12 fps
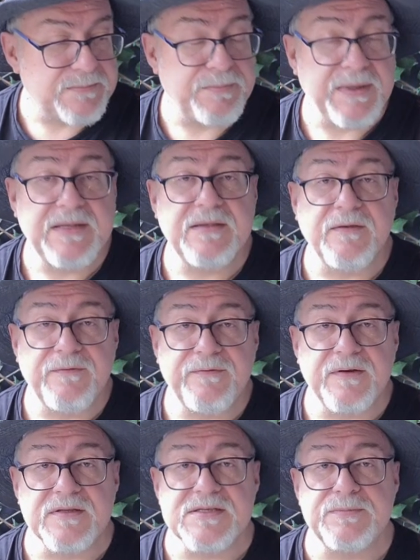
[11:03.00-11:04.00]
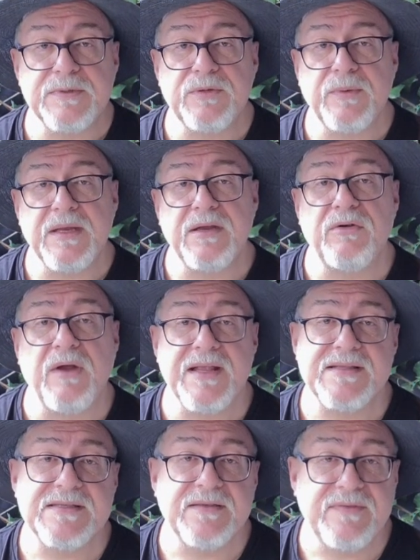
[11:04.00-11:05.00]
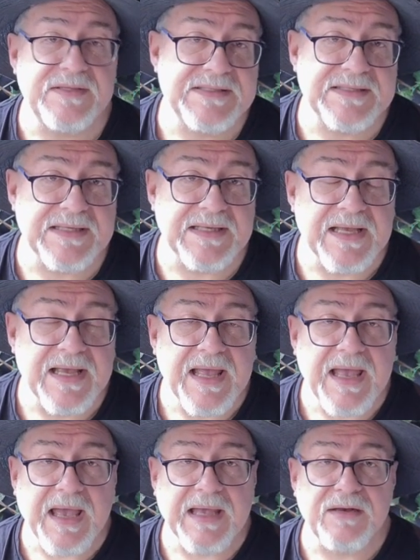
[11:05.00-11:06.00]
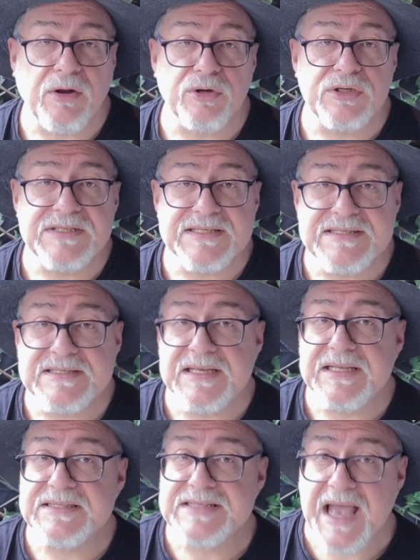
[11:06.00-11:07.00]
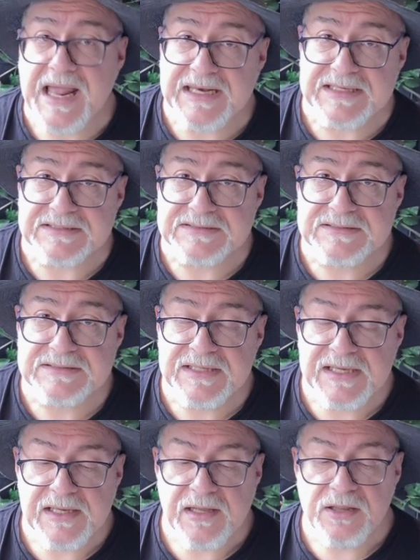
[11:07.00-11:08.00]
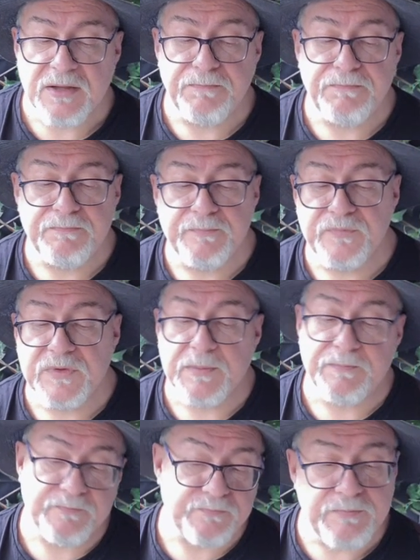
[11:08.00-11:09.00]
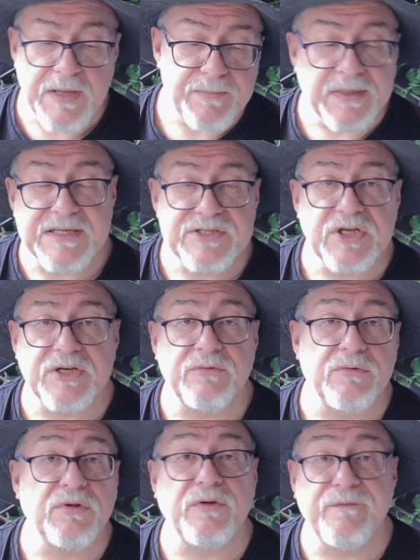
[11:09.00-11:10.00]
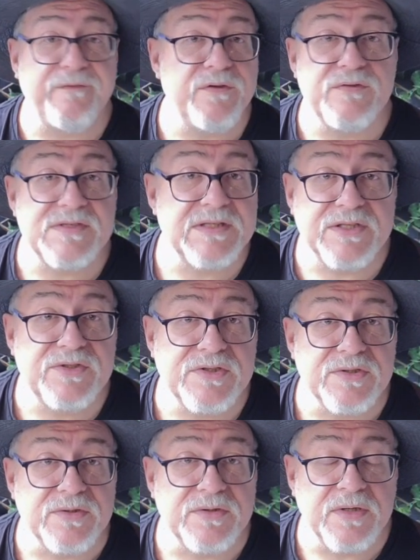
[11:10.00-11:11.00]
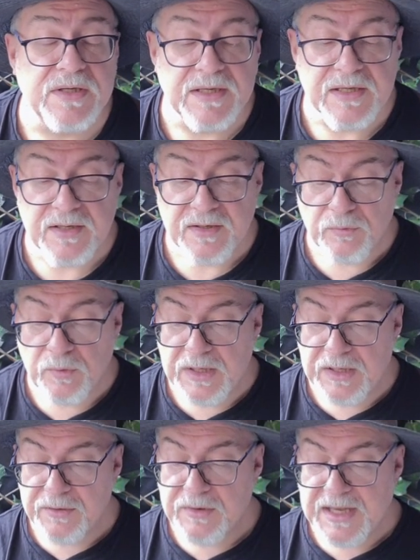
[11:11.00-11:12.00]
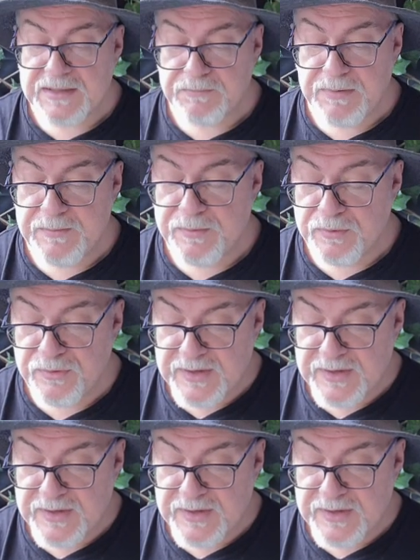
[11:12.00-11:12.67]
a big difference between creativity and artistic talent. The people in general confuse the two. We look at people